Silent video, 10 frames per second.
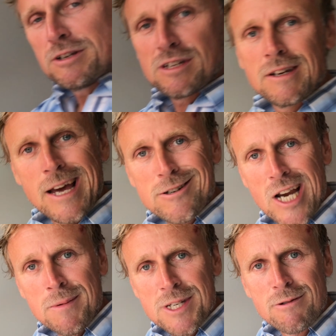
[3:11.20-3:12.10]
isn't now.
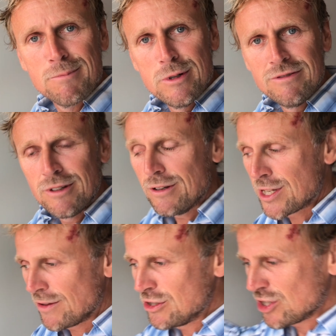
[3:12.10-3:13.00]
James has removed it. So
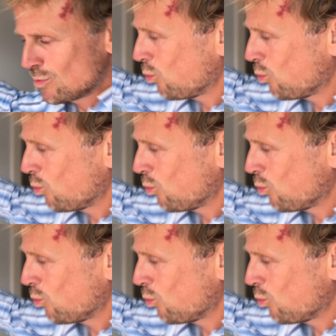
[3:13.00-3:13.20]
there's just